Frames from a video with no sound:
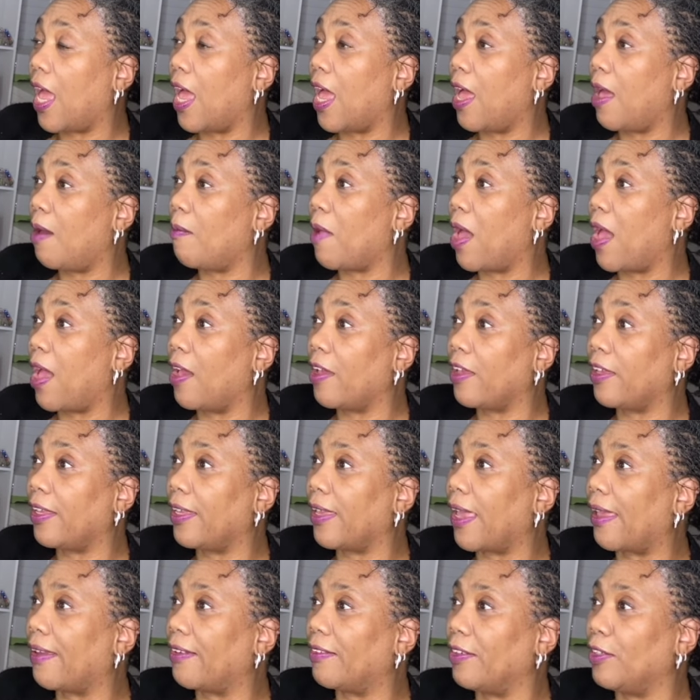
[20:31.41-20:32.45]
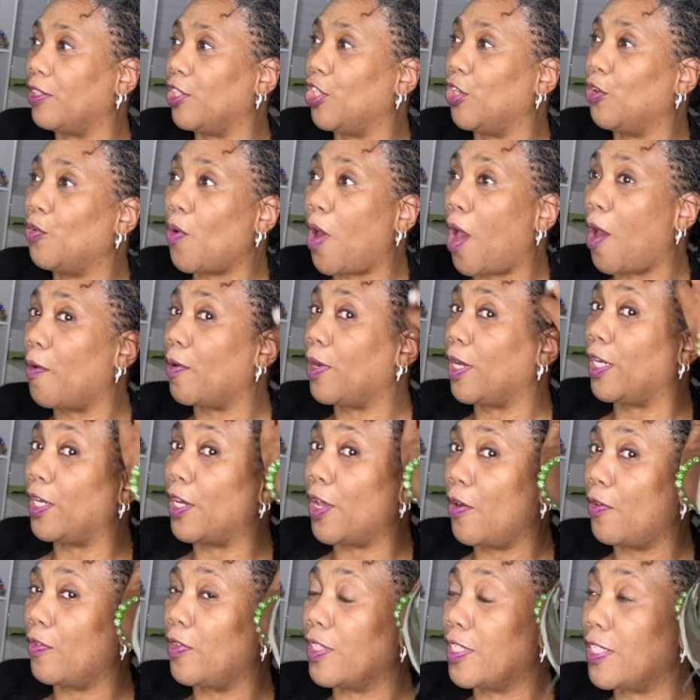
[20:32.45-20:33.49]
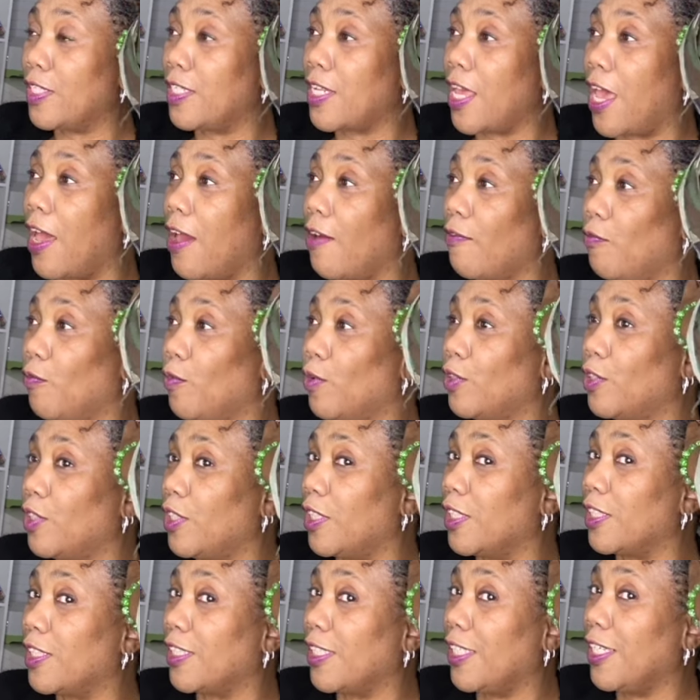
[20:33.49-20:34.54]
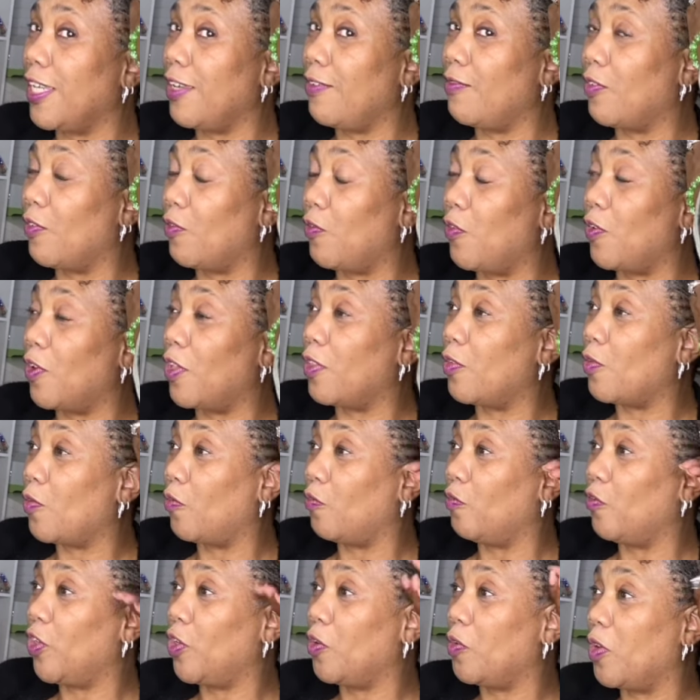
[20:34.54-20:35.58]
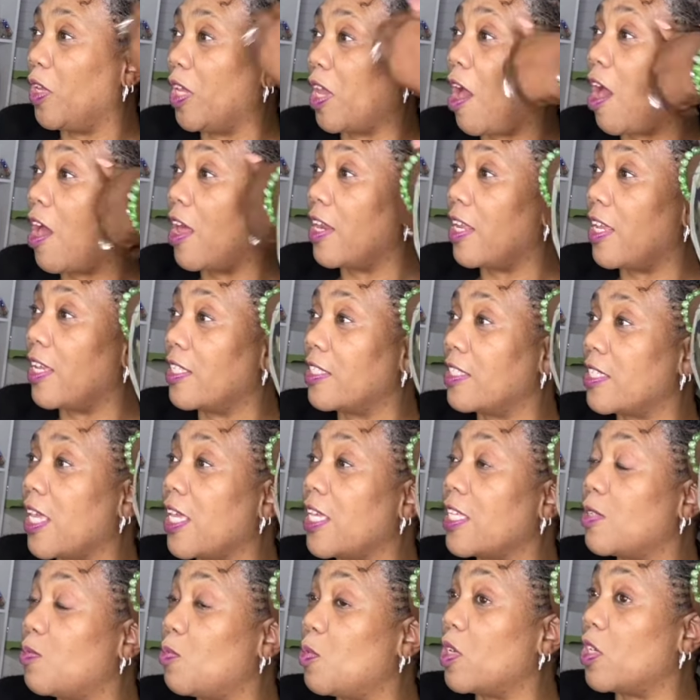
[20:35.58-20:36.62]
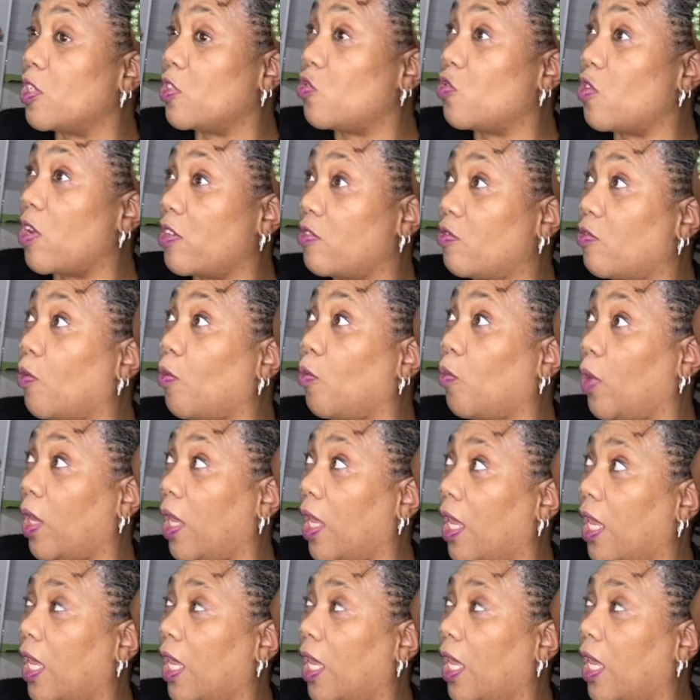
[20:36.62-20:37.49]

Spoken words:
Right? You already know the stuff. We'll just leave it for the viewing audience. It's been a stressful week.